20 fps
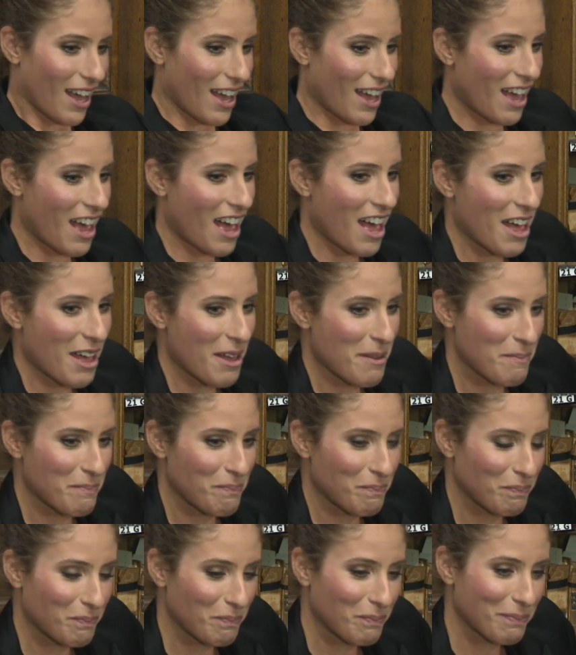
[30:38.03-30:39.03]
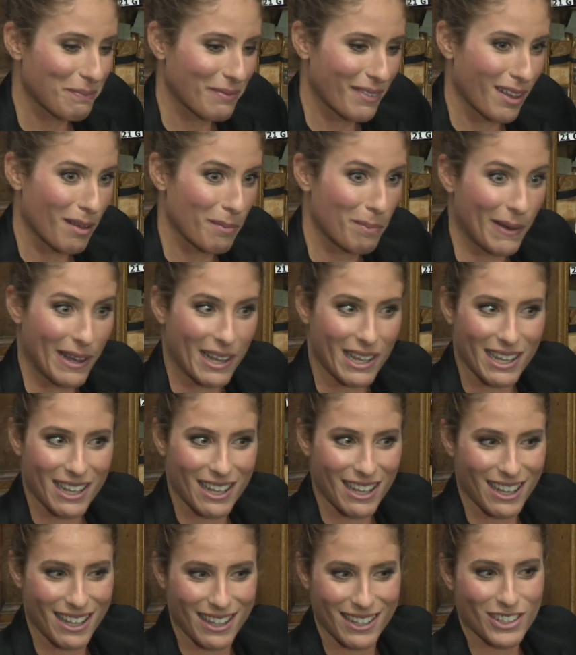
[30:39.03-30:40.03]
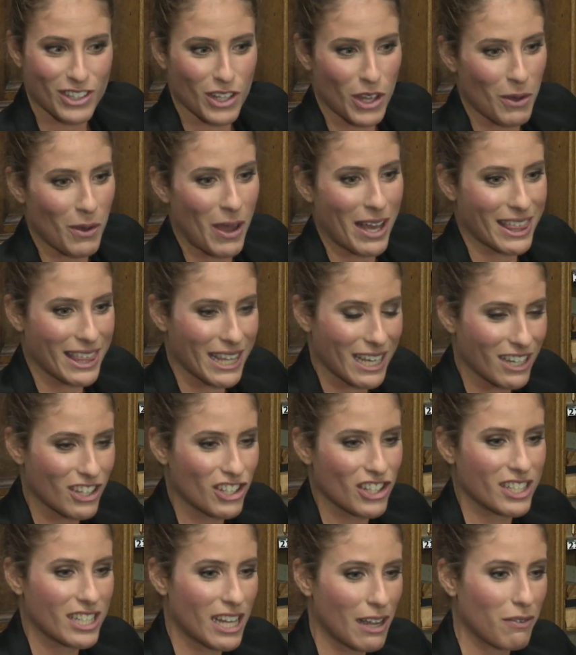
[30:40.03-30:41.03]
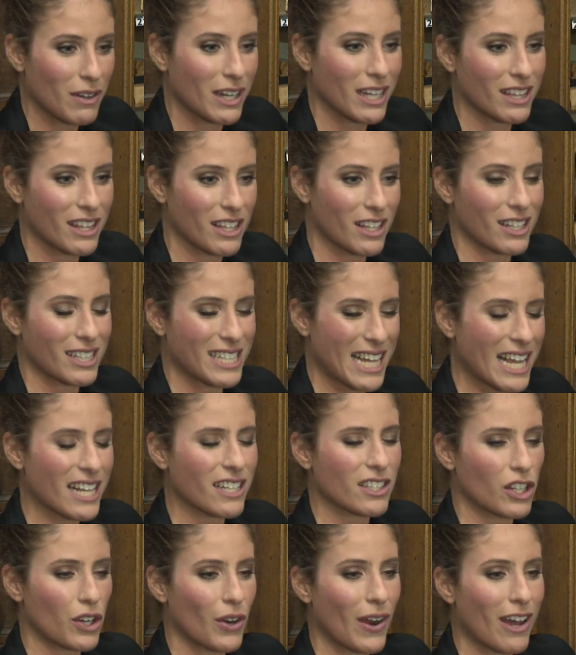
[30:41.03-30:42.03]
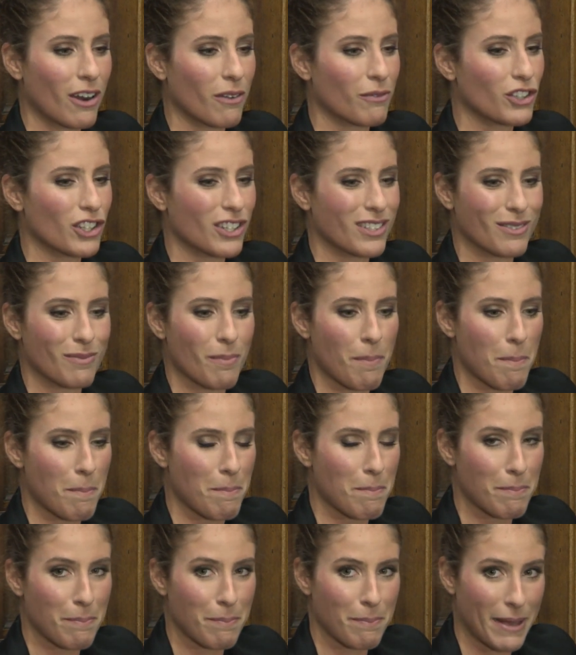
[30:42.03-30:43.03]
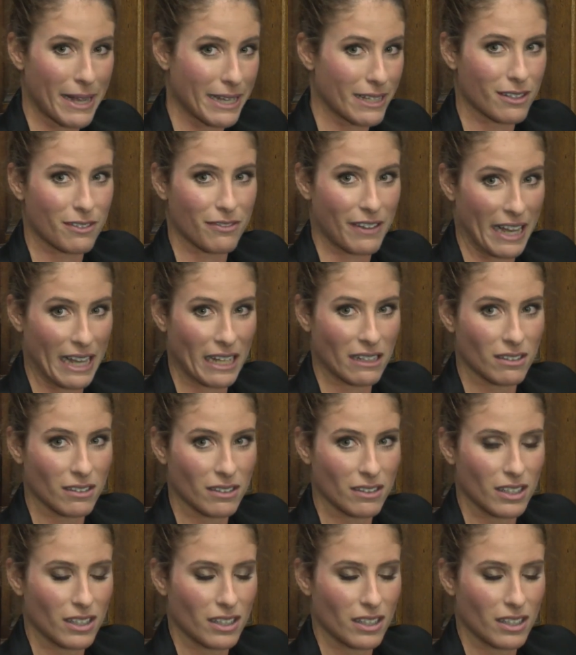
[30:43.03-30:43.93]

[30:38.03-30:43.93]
Um, but so I think she definitely takes the crown of just best fan.